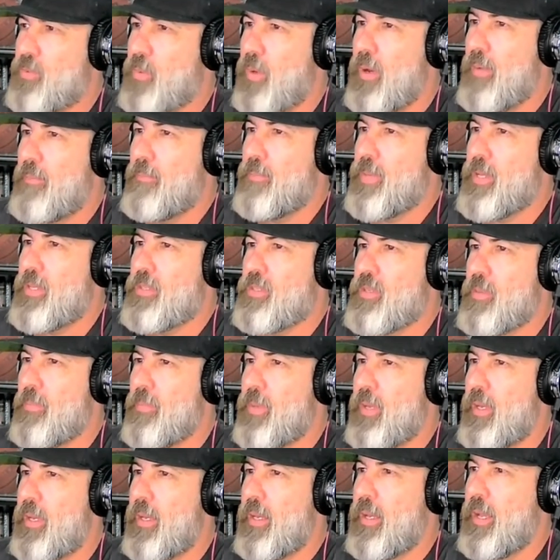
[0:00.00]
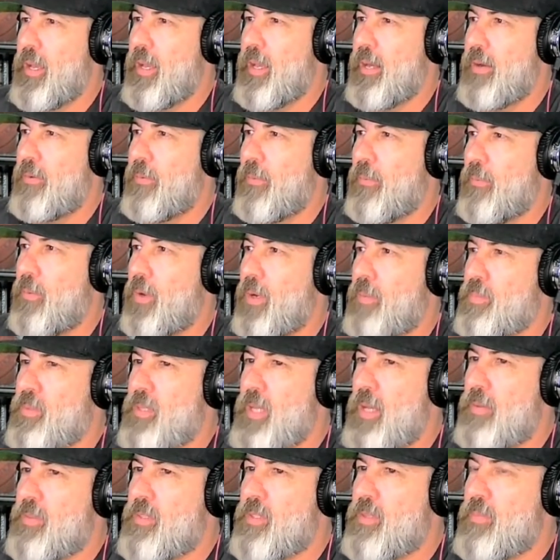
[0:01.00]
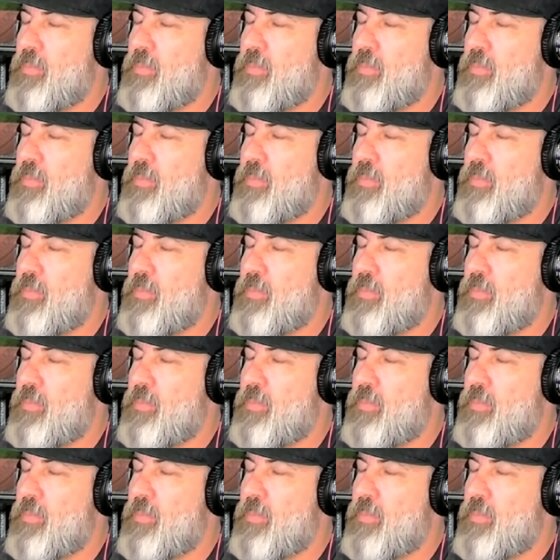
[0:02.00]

what it means to me. And what upsets